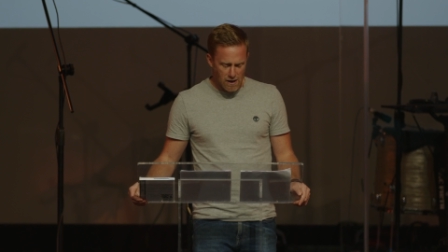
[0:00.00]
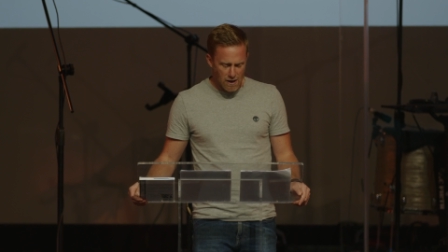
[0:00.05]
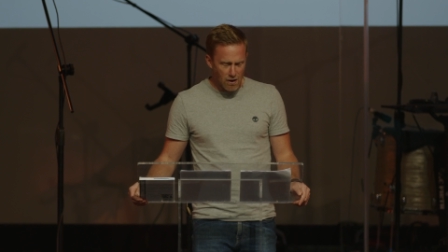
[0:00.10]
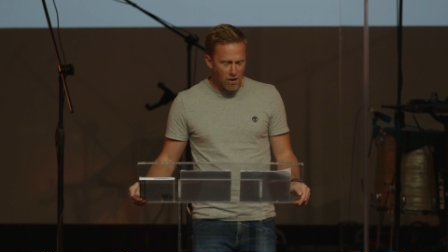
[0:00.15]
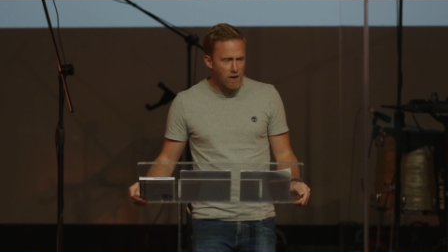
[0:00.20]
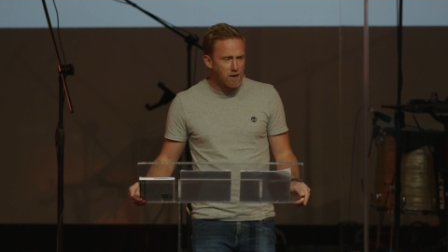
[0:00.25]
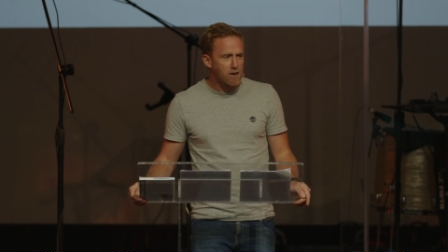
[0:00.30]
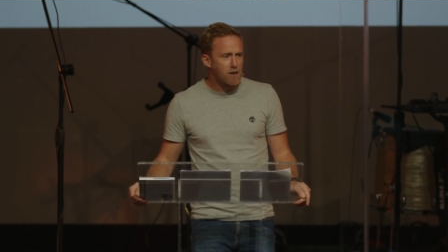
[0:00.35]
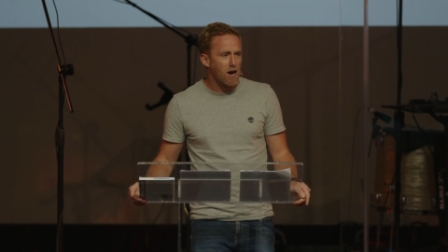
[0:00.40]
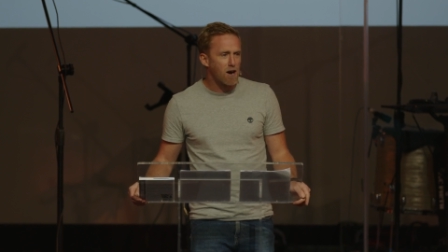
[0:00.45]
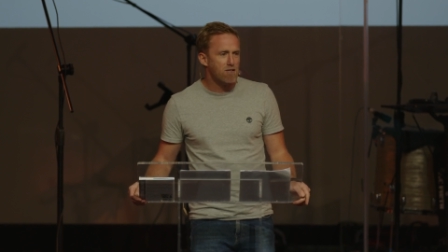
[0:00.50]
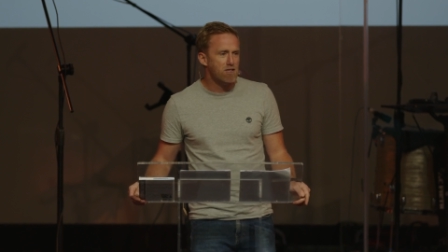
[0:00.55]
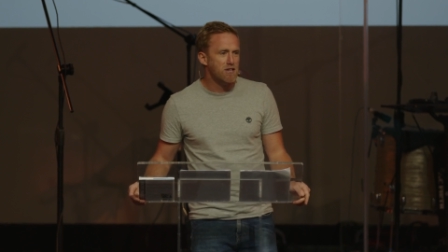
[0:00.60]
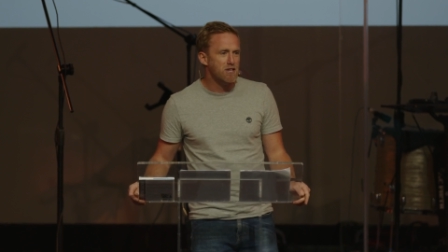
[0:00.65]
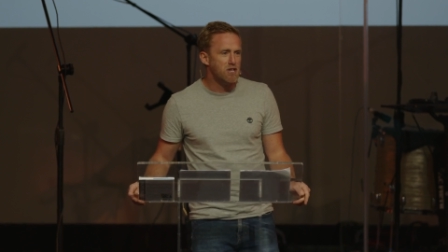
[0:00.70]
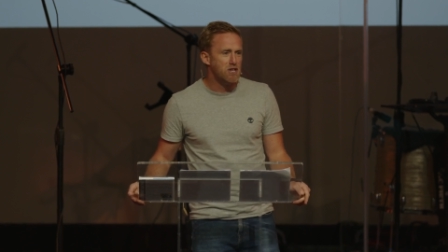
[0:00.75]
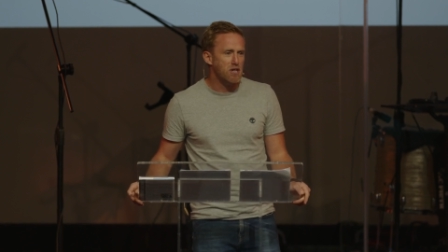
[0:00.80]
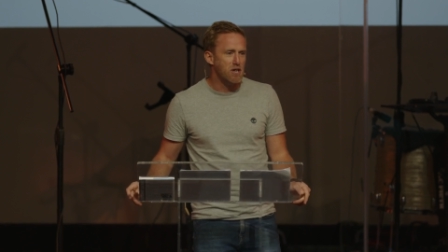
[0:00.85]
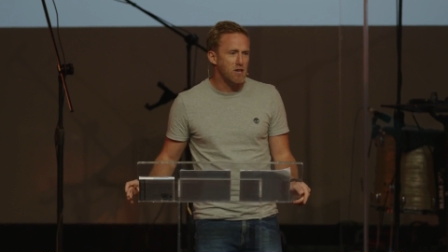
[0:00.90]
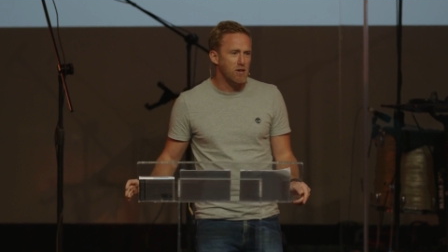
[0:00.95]
Can I
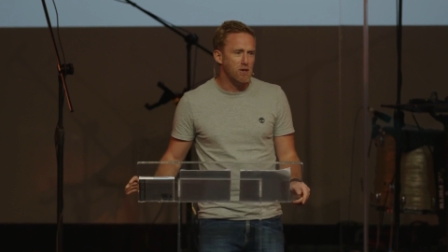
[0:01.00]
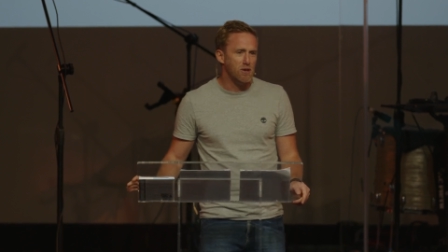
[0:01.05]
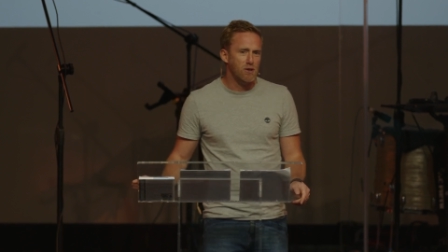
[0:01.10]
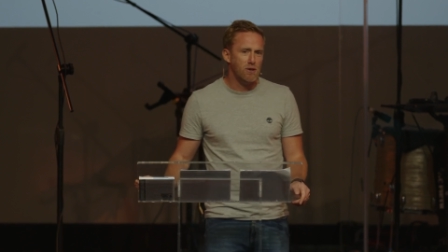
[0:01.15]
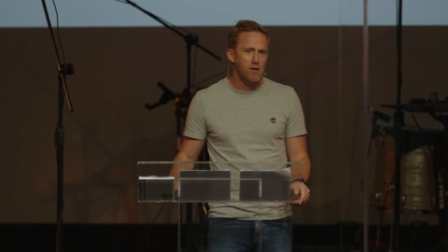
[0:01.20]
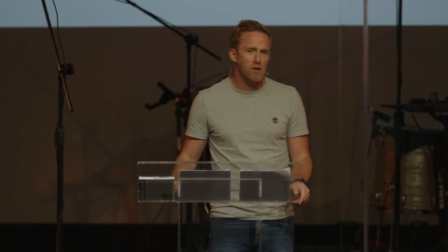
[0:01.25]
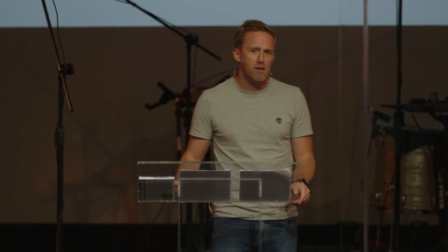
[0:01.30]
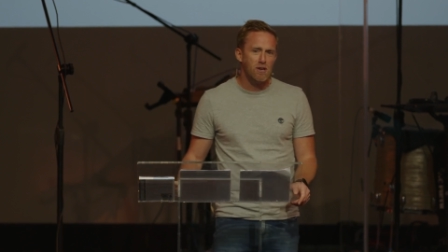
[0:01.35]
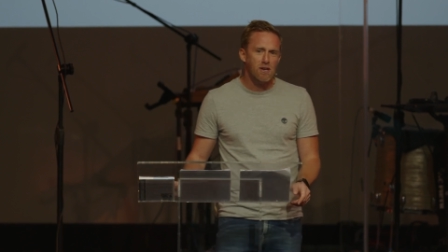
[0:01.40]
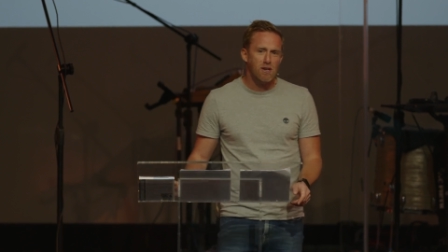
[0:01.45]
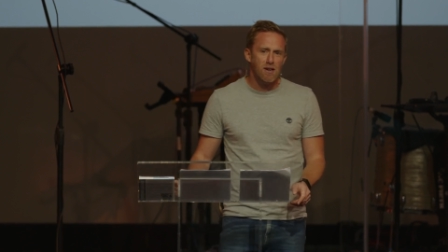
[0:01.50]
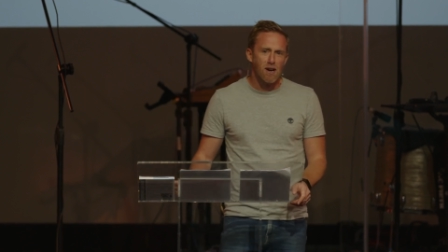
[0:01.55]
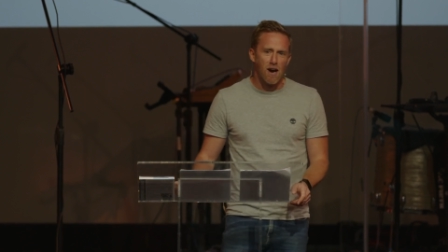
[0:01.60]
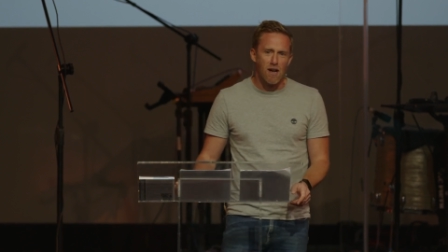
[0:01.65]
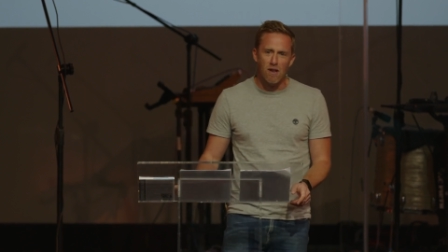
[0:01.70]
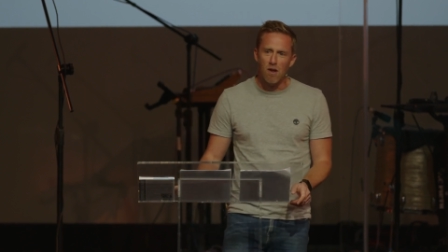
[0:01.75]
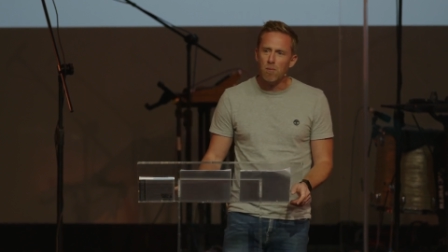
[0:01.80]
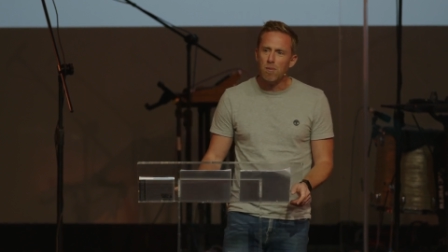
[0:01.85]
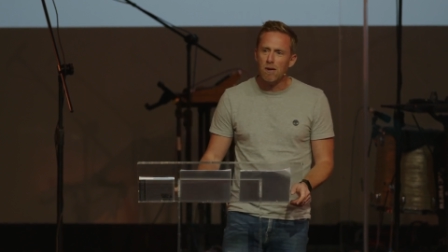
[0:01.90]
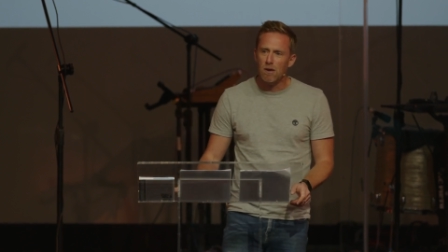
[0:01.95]
encourage you,
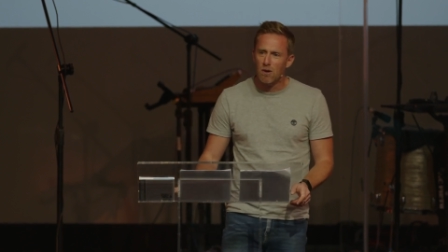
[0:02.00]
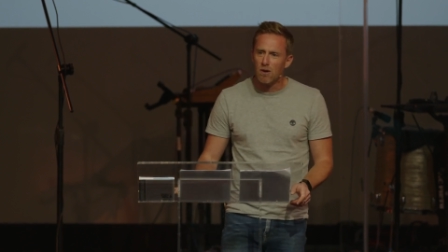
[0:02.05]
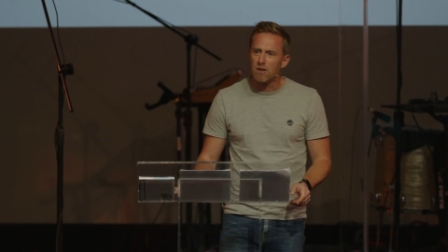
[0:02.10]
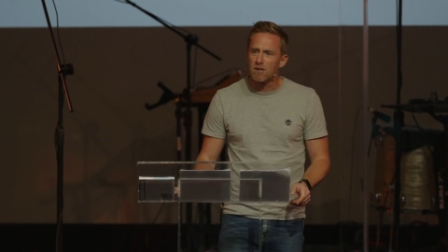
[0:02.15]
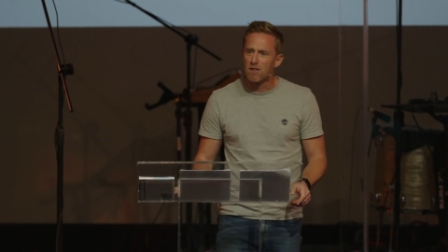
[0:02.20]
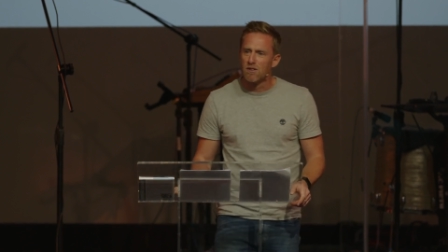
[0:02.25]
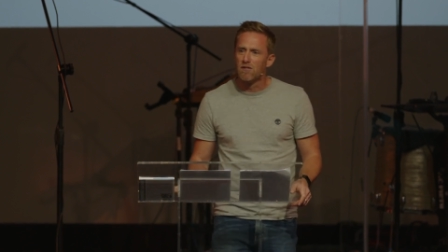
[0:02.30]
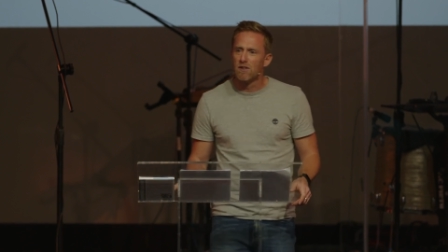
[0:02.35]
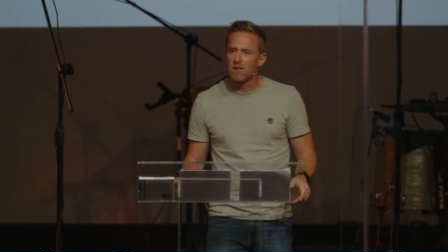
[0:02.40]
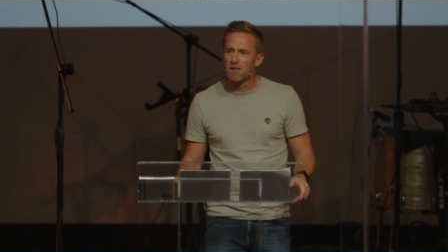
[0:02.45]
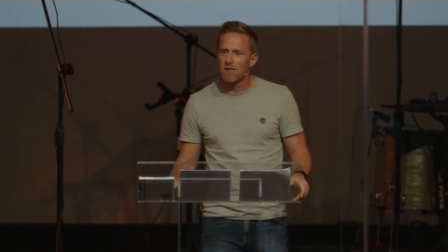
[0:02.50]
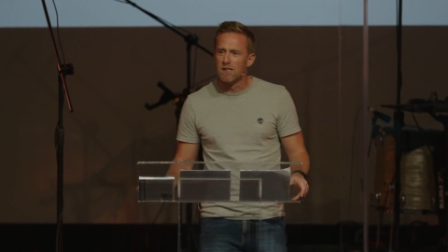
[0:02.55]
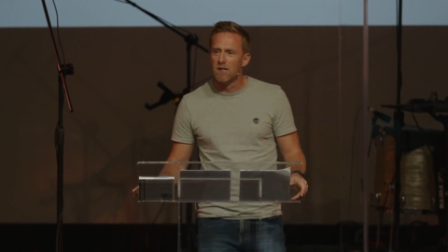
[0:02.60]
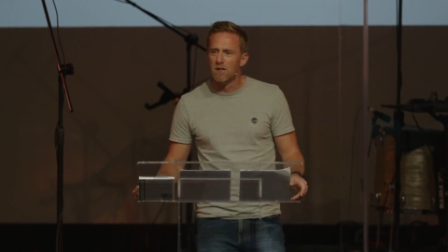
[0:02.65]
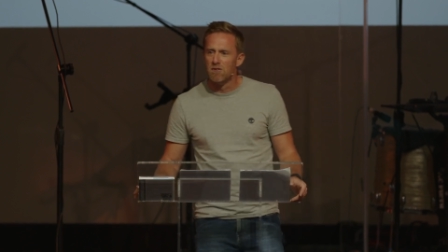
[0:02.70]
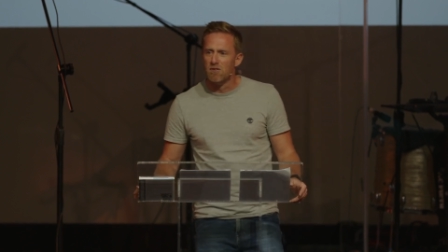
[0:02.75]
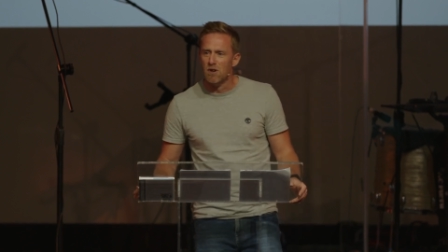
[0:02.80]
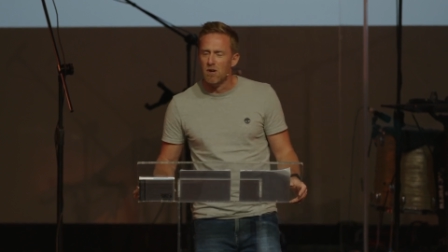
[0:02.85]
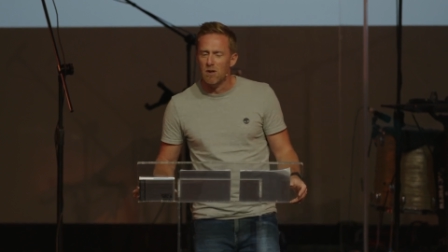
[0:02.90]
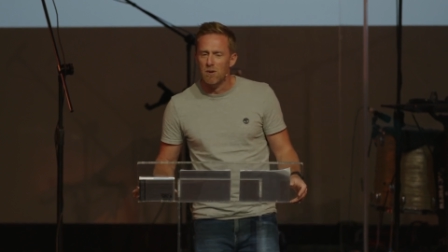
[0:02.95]
and there'll be lots of us
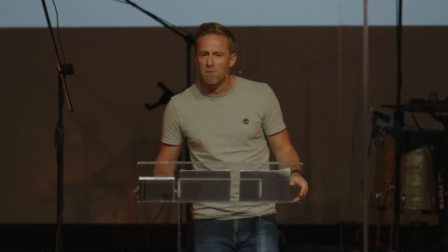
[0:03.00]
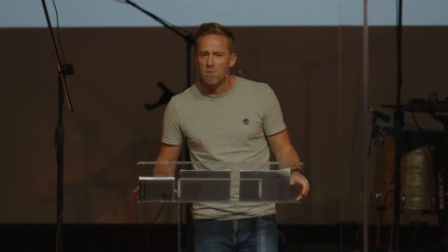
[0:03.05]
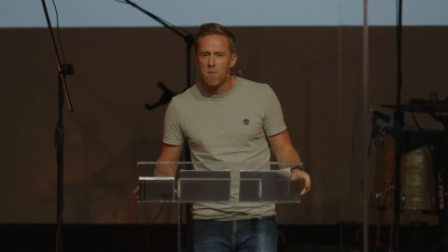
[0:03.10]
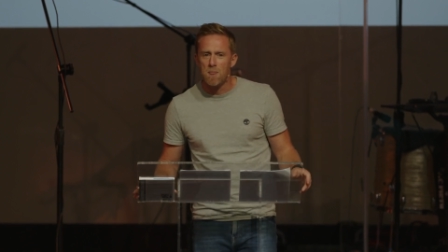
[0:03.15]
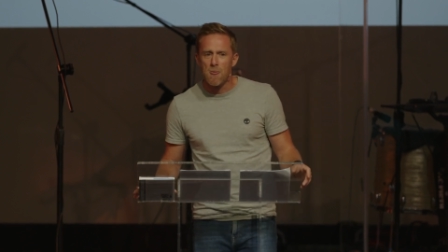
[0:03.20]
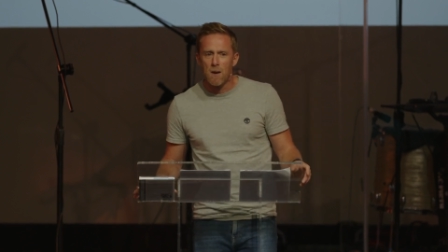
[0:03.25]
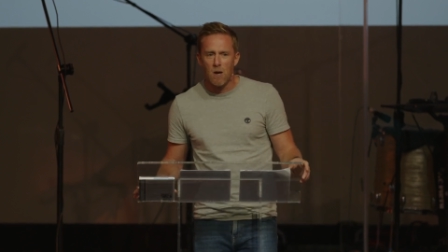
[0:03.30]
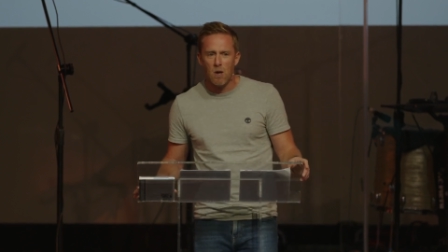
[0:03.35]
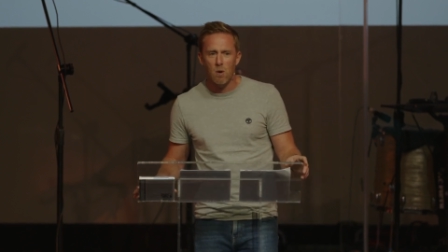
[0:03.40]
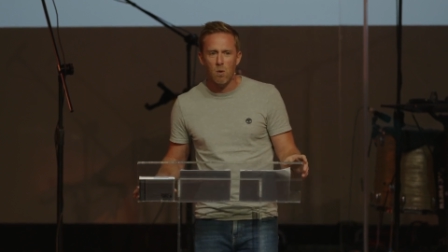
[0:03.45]
in the room,